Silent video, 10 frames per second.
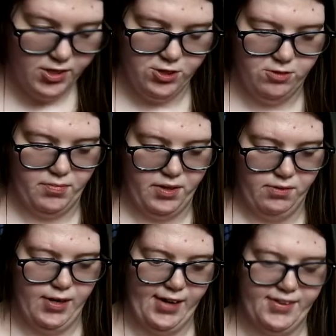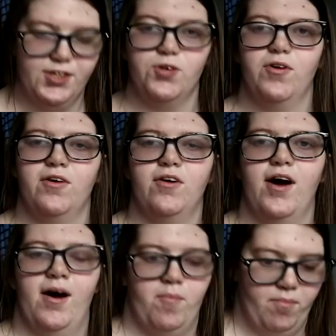excuse me, I like to do it
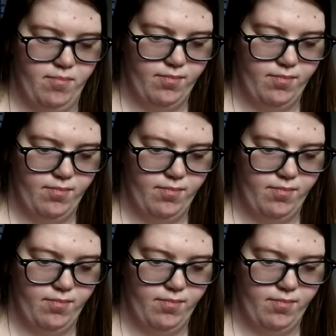5